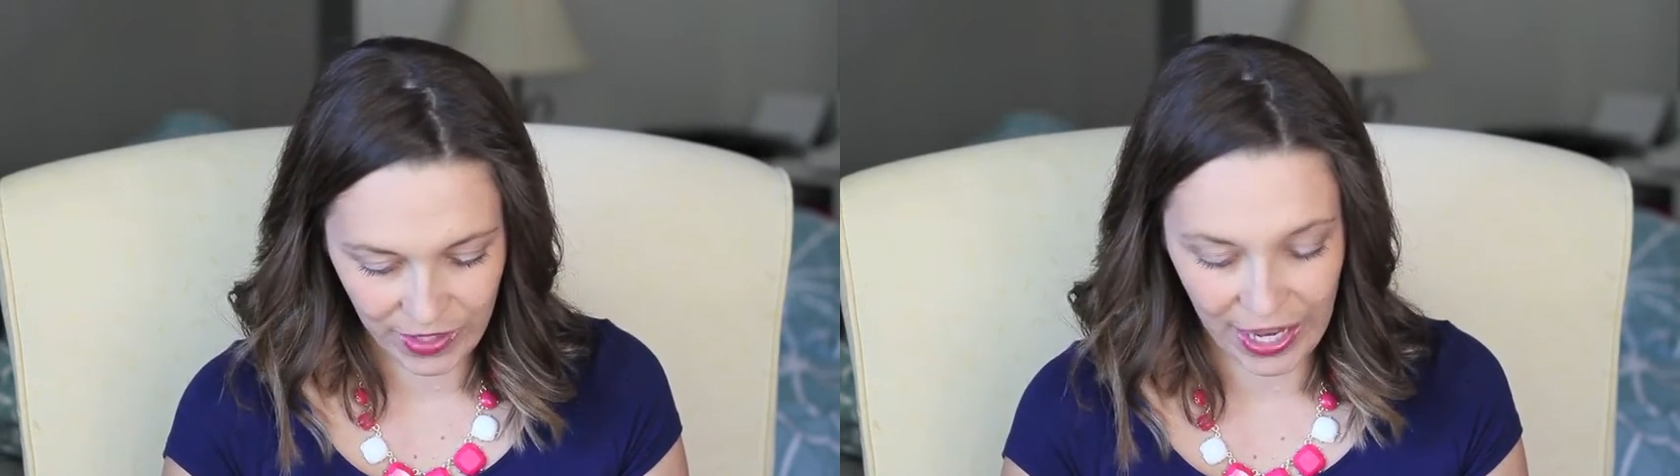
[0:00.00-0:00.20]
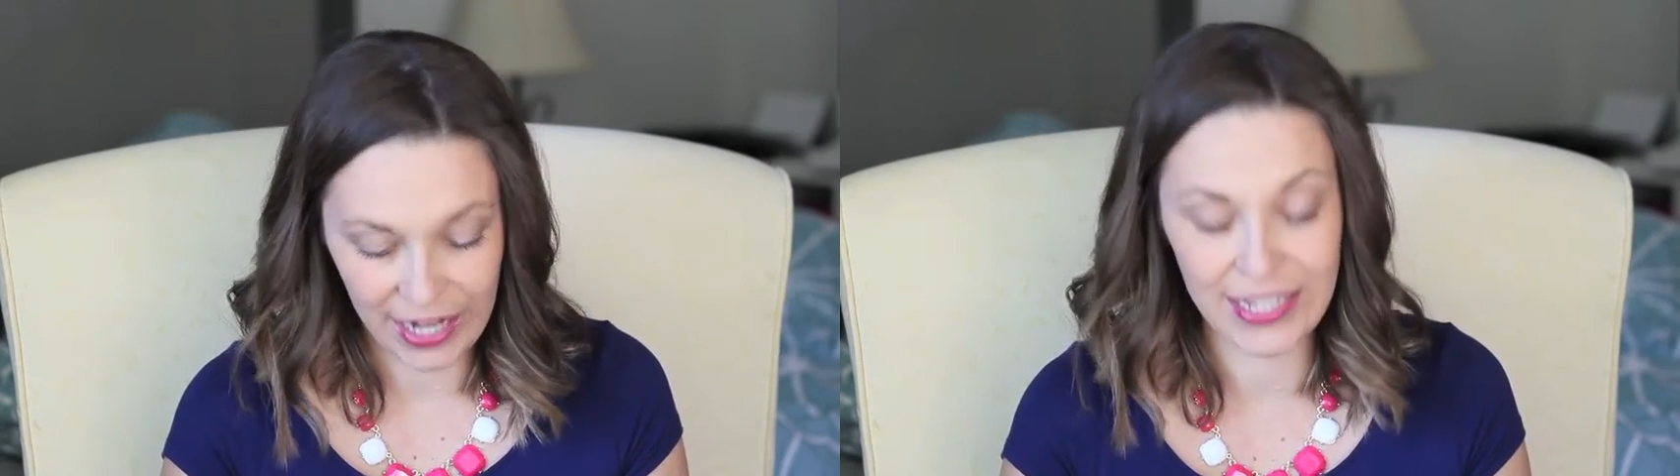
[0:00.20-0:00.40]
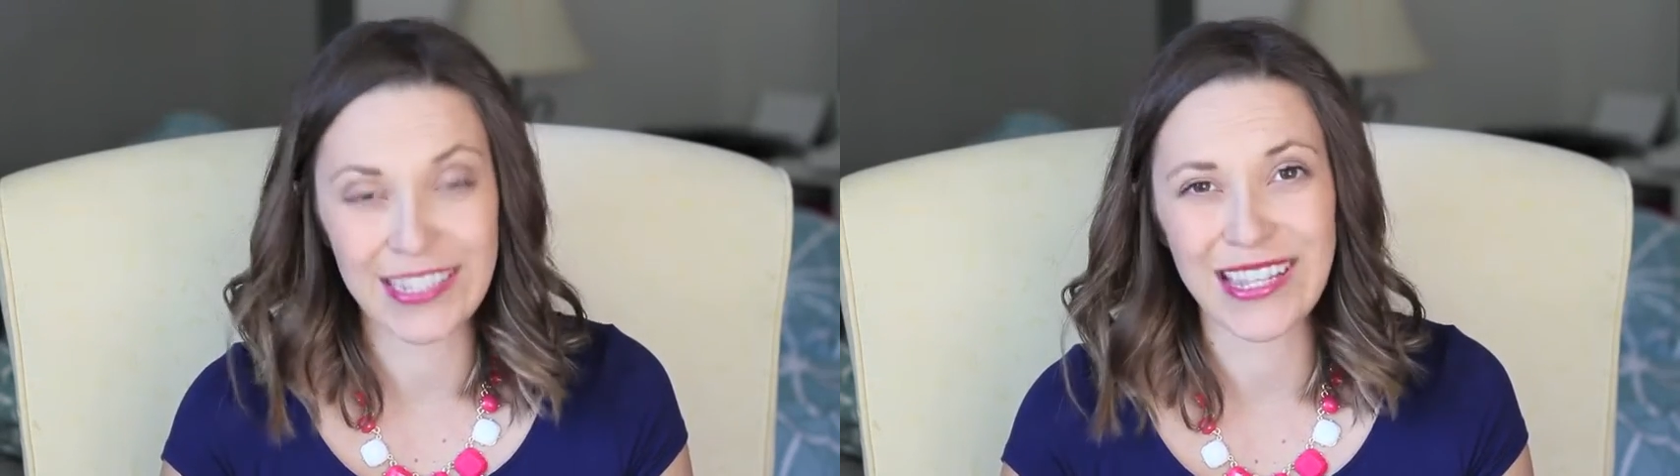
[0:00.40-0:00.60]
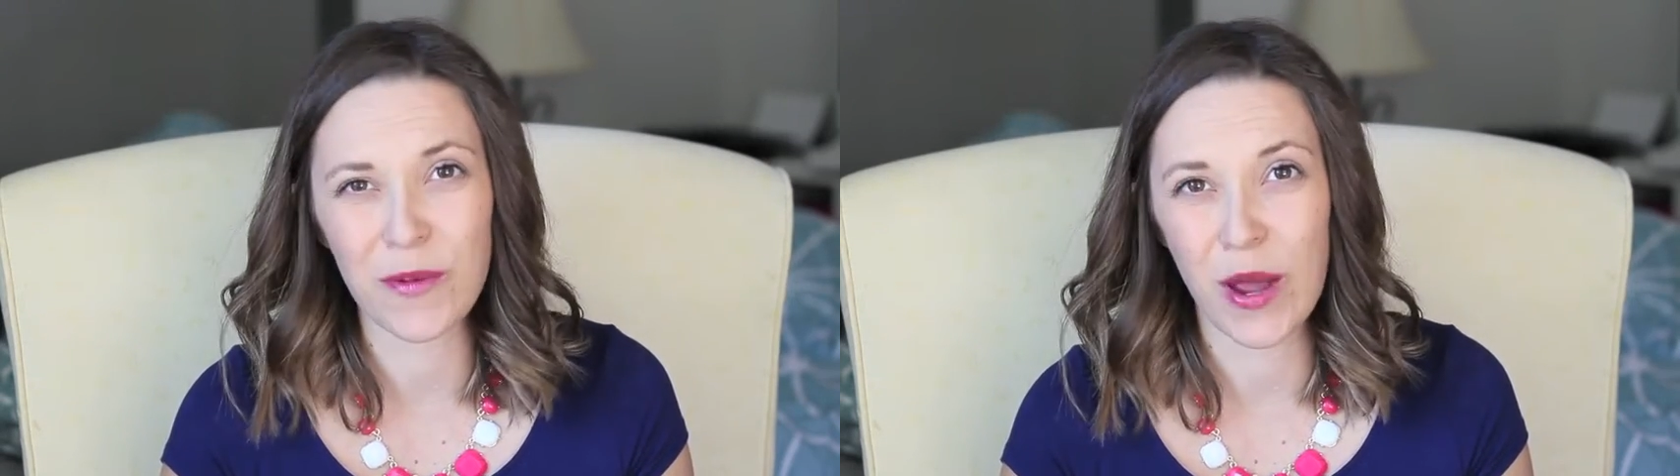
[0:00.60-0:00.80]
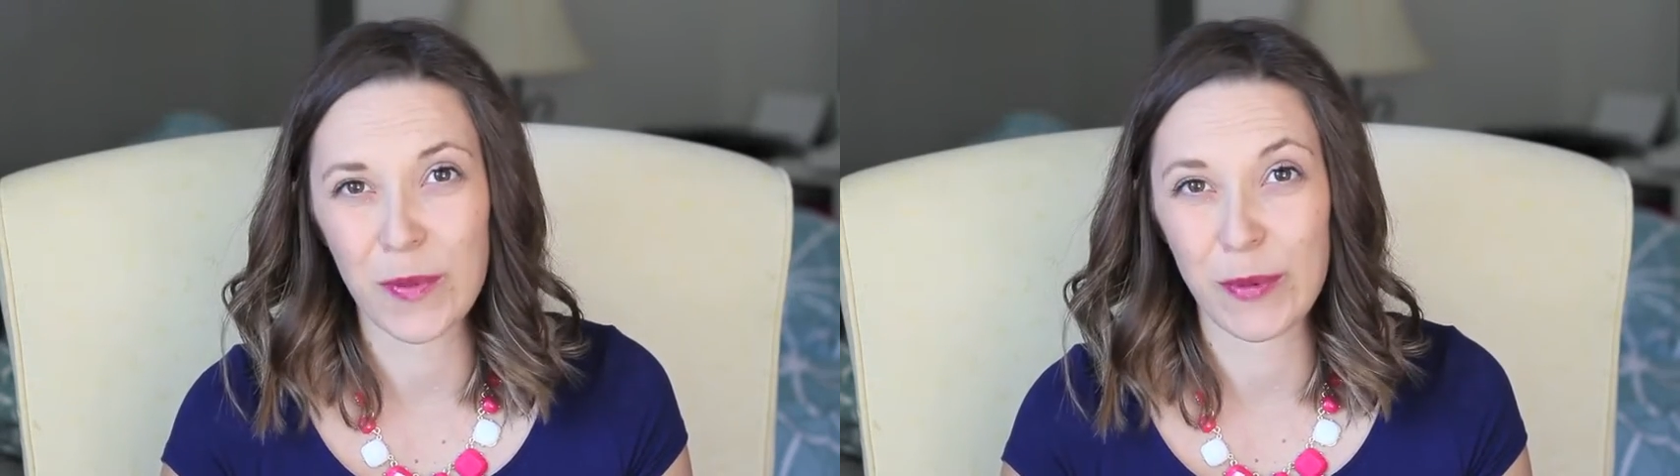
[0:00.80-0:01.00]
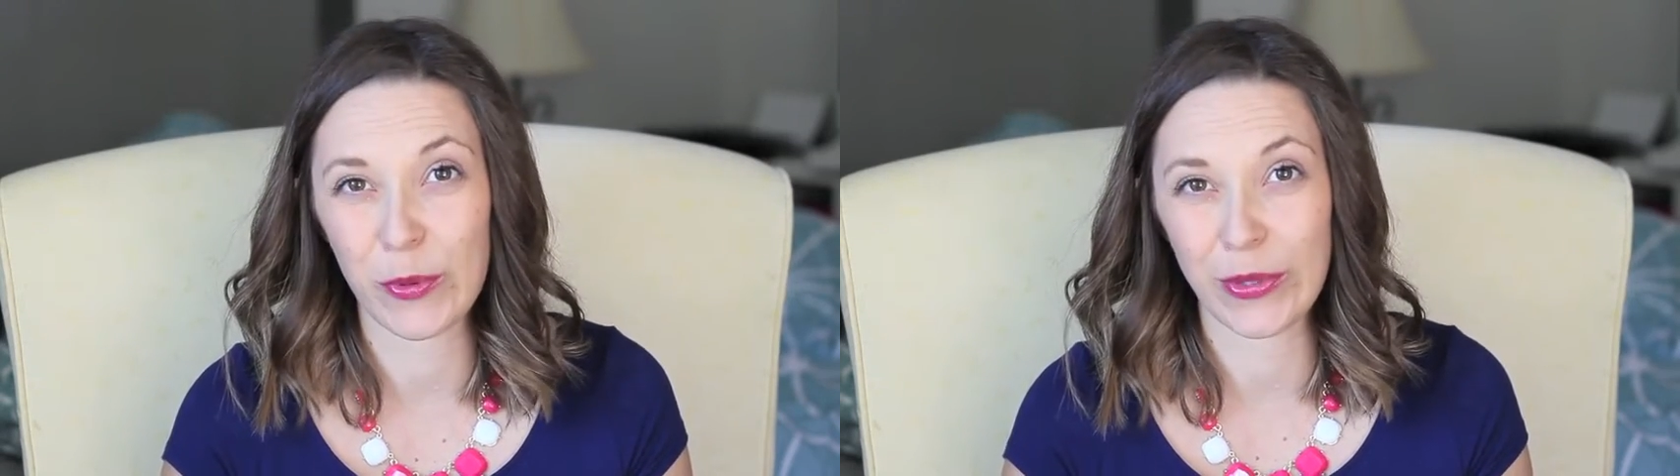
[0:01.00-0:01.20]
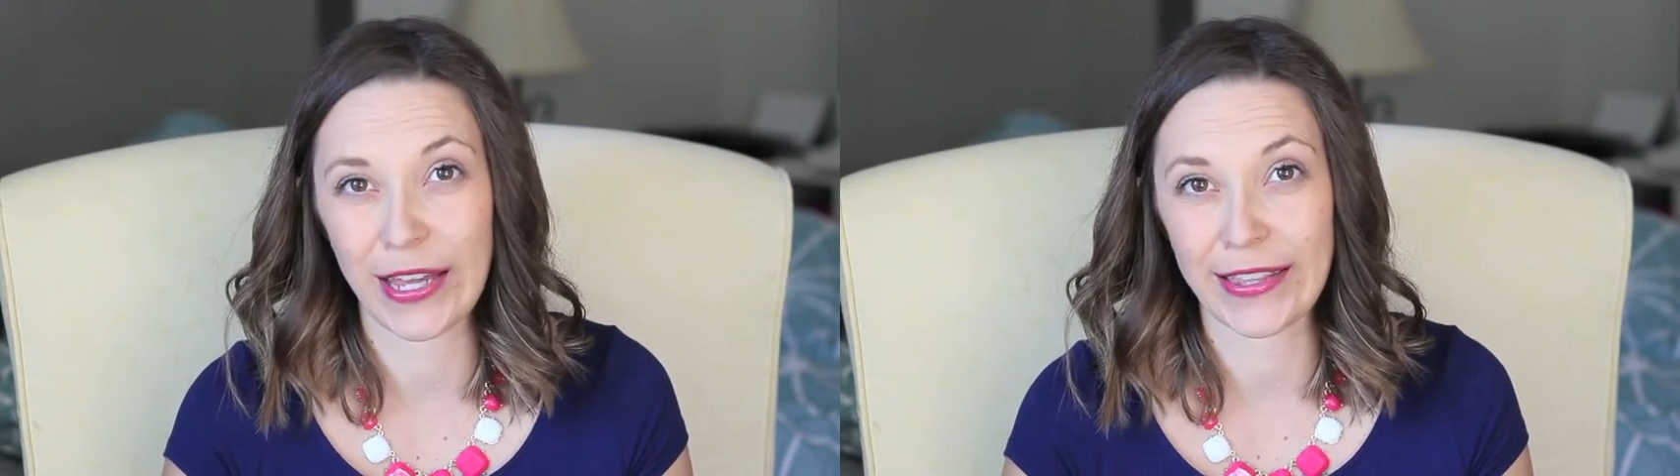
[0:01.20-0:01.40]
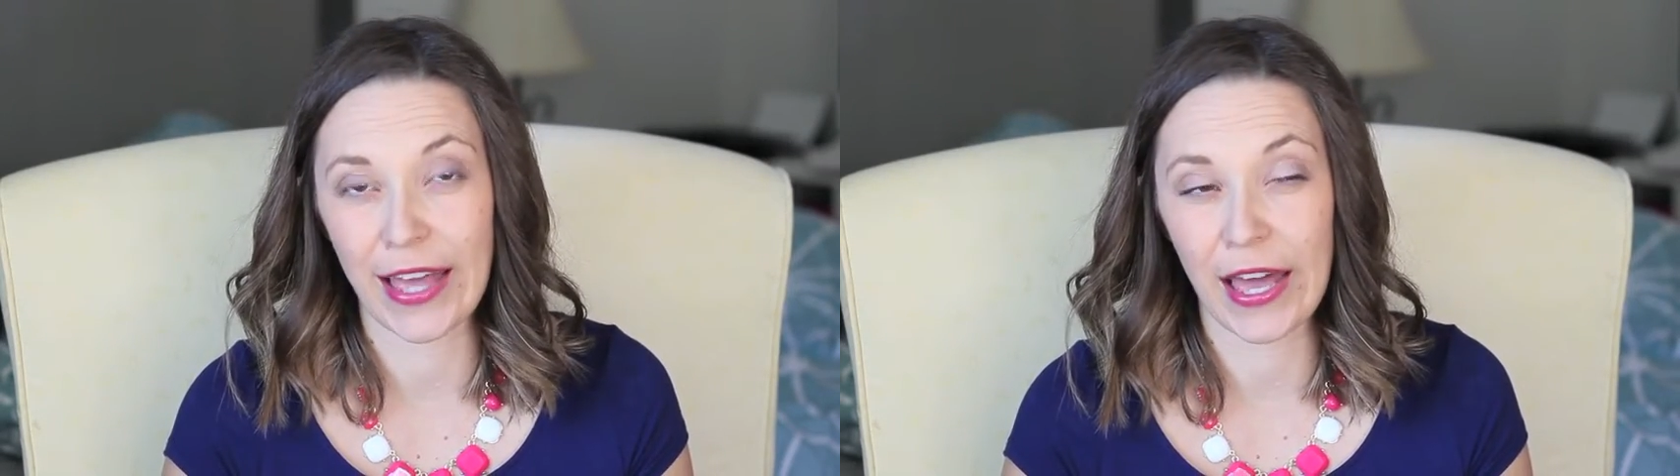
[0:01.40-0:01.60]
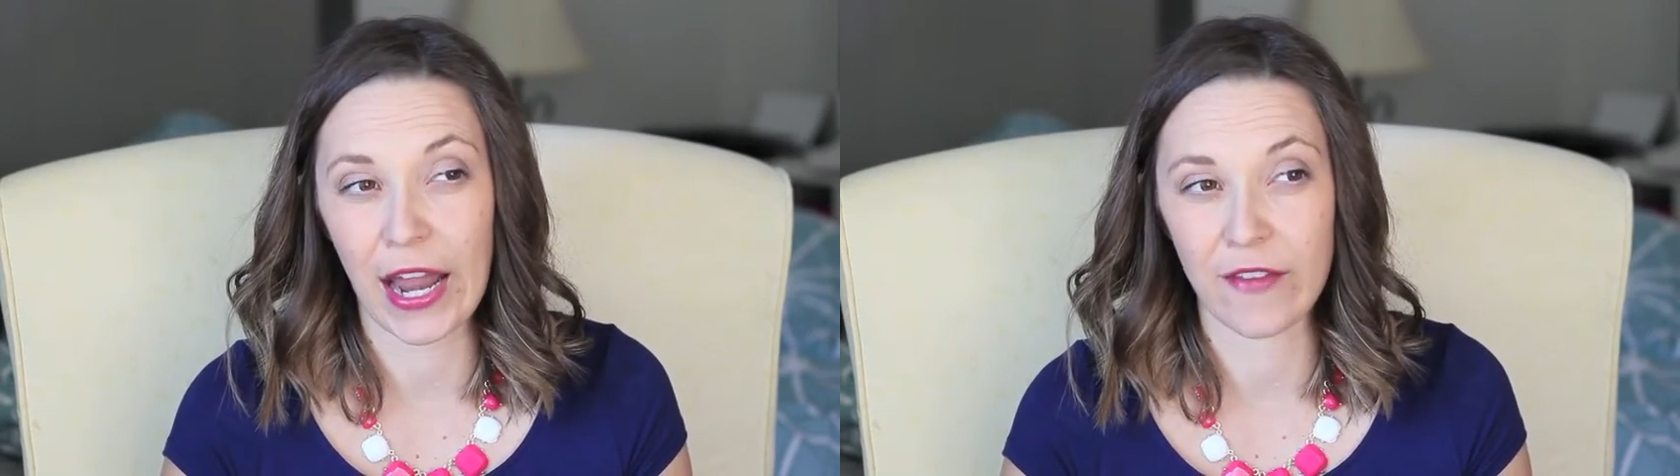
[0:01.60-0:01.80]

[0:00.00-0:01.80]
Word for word: I can see why people would like that.